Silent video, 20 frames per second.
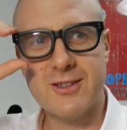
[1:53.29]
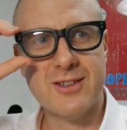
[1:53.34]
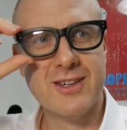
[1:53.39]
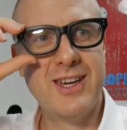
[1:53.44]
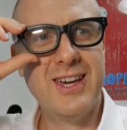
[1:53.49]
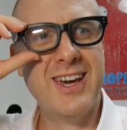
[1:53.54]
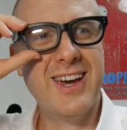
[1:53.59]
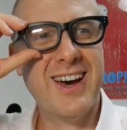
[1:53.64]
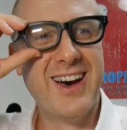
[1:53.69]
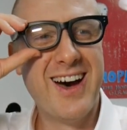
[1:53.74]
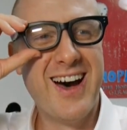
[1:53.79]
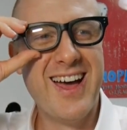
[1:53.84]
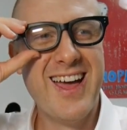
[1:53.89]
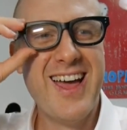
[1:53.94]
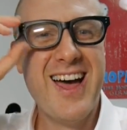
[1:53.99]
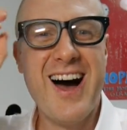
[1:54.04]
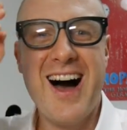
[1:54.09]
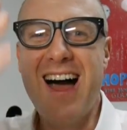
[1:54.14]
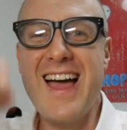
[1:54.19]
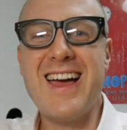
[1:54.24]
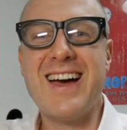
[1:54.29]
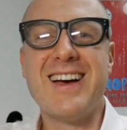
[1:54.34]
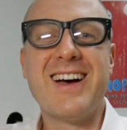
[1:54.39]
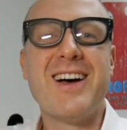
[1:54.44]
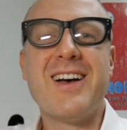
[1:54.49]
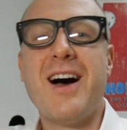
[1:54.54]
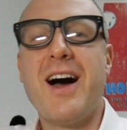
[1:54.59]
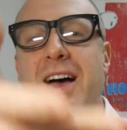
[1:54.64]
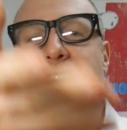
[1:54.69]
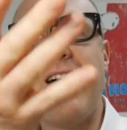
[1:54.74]
I, I,
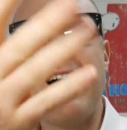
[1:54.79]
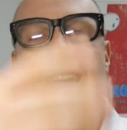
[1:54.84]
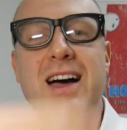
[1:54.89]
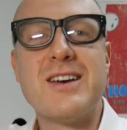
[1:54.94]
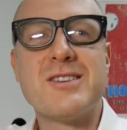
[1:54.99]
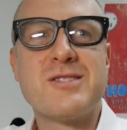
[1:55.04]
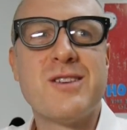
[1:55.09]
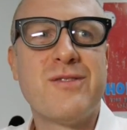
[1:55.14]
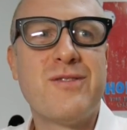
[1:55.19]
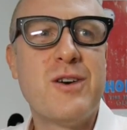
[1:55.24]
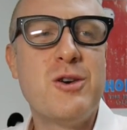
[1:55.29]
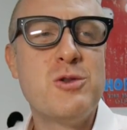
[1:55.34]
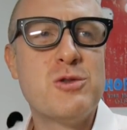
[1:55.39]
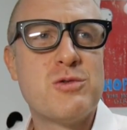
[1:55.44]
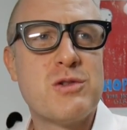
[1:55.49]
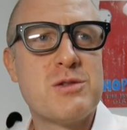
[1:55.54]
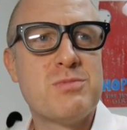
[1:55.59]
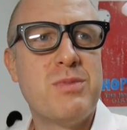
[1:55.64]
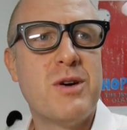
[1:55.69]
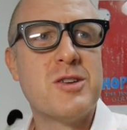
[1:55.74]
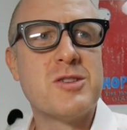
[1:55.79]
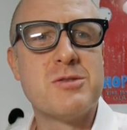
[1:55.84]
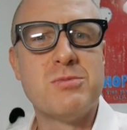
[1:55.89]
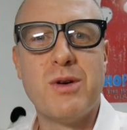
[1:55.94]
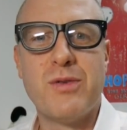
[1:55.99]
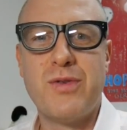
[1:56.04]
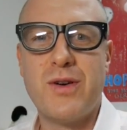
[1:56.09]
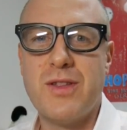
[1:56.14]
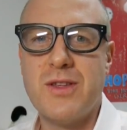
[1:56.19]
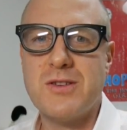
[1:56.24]
I asked her for who's
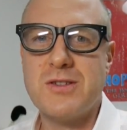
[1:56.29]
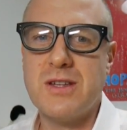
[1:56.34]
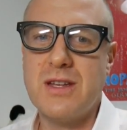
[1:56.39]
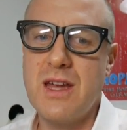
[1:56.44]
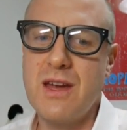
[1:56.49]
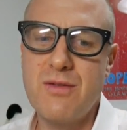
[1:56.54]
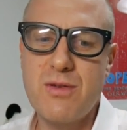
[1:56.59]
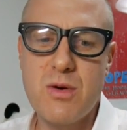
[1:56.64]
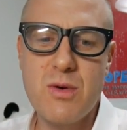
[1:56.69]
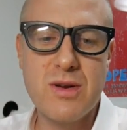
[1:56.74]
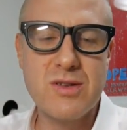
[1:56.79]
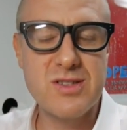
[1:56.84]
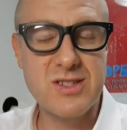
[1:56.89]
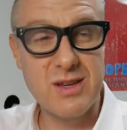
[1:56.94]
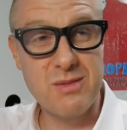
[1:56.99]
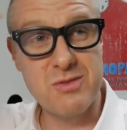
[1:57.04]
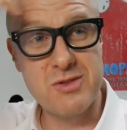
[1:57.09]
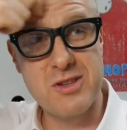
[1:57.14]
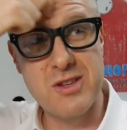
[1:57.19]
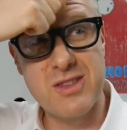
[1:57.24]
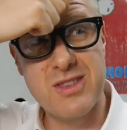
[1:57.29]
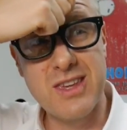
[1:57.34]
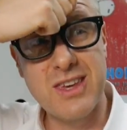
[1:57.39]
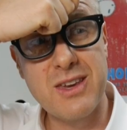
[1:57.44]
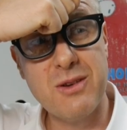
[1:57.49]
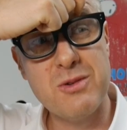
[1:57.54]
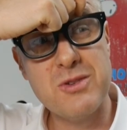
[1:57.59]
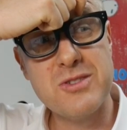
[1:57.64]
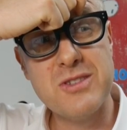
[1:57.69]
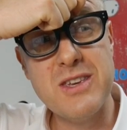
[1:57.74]
responsible for this, and everyone seems to
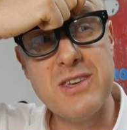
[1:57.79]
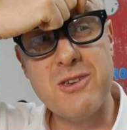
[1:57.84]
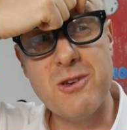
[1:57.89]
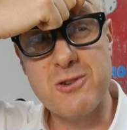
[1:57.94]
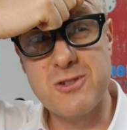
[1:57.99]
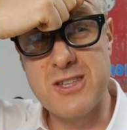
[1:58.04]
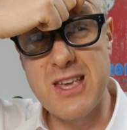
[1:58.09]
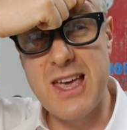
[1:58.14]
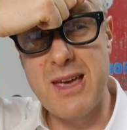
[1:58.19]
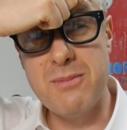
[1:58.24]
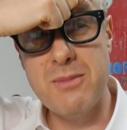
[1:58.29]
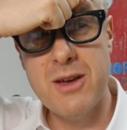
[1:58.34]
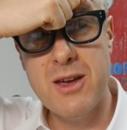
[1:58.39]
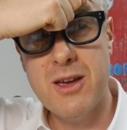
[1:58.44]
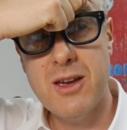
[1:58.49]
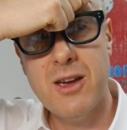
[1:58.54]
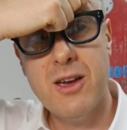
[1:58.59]
think it was T K-San